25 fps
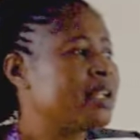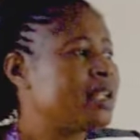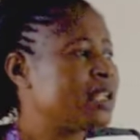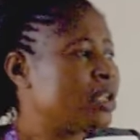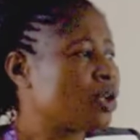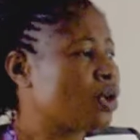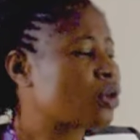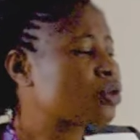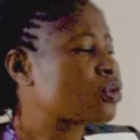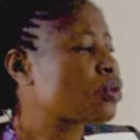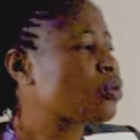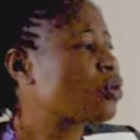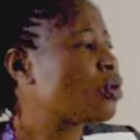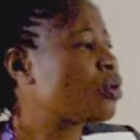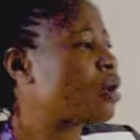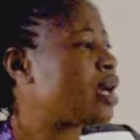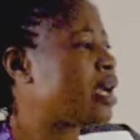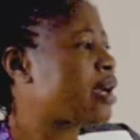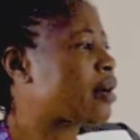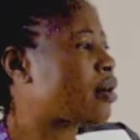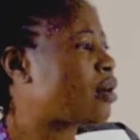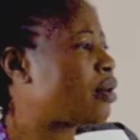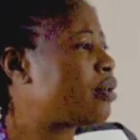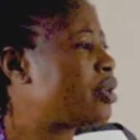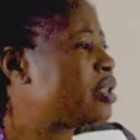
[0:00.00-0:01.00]
It also
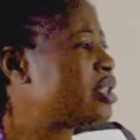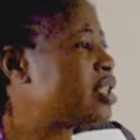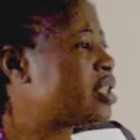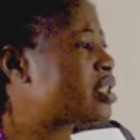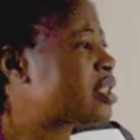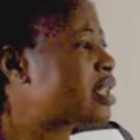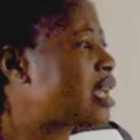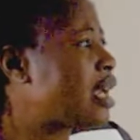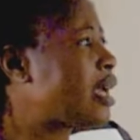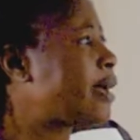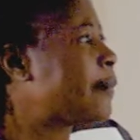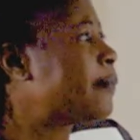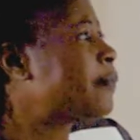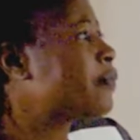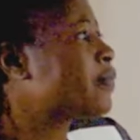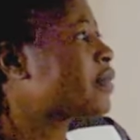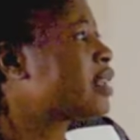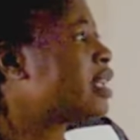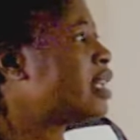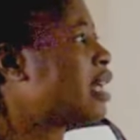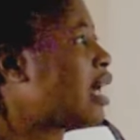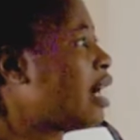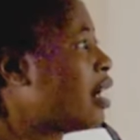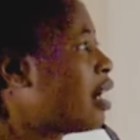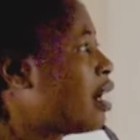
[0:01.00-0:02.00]
encourages the
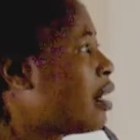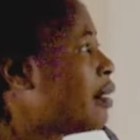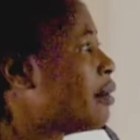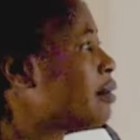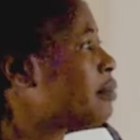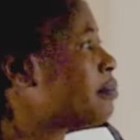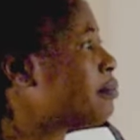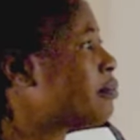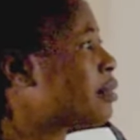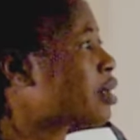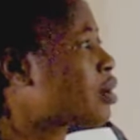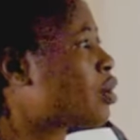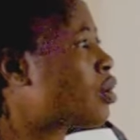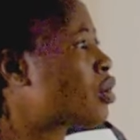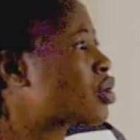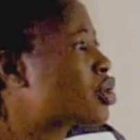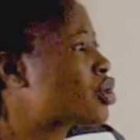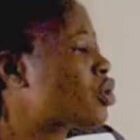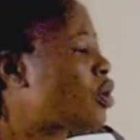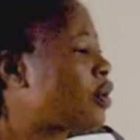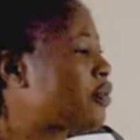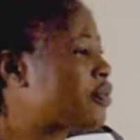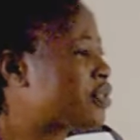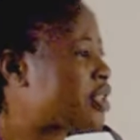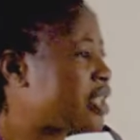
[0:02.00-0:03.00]

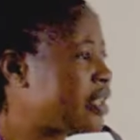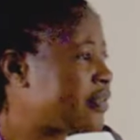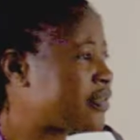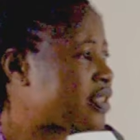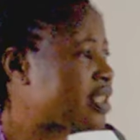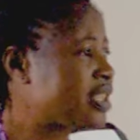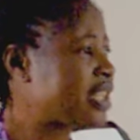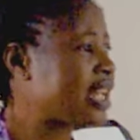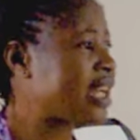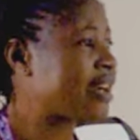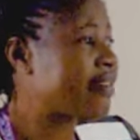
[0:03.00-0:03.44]
culture of safety.